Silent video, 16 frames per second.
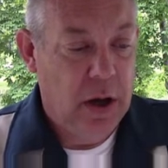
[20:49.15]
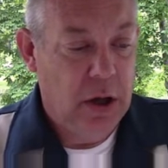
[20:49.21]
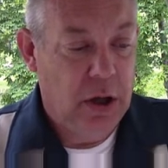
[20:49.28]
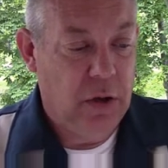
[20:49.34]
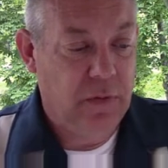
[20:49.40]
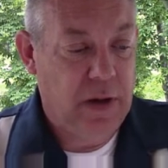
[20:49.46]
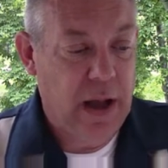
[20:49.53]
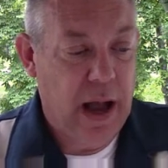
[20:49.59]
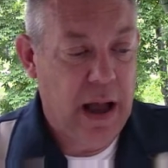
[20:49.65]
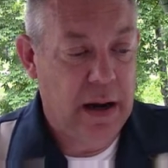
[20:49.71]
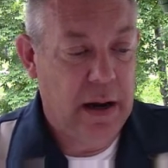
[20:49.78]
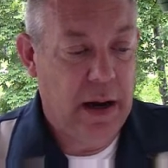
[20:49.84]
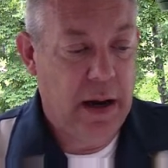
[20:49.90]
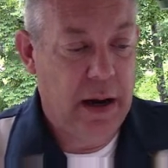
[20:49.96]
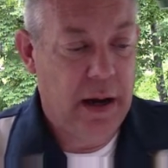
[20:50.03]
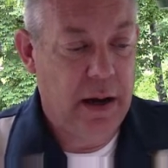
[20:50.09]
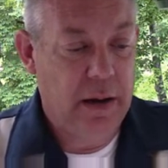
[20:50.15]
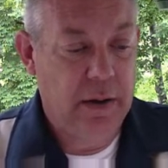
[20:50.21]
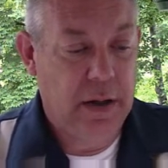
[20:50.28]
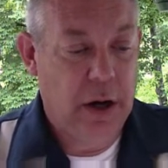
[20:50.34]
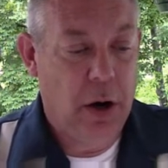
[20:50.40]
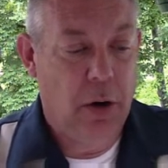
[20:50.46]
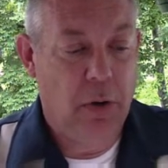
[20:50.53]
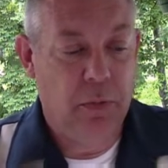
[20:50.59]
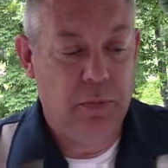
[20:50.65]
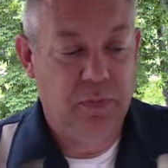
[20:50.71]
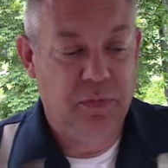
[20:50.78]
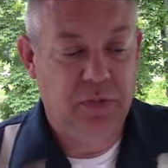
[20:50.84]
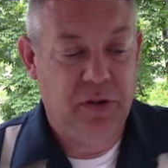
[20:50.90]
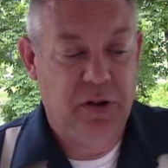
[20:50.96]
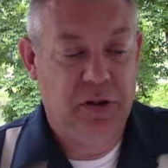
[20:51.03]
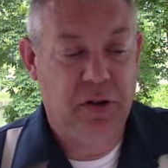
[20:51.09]
you've got, uh, you know,
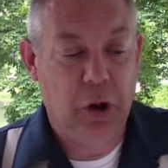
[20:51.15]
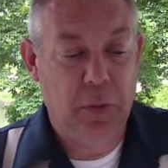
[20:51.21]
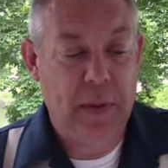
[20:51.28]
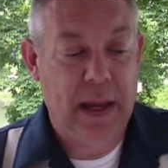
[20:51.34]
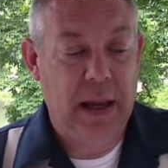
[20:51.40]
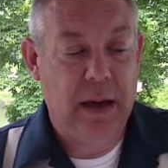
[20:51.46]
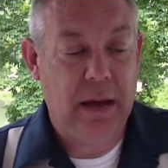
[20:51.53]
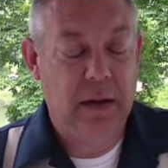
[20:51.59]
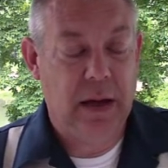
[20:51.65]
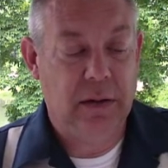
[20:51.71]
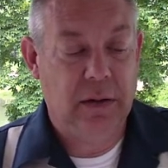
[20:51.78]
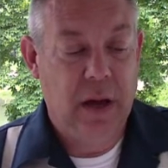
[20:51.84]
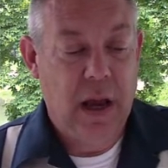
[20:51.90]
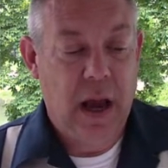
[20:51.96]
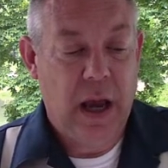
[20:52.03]
zoom in and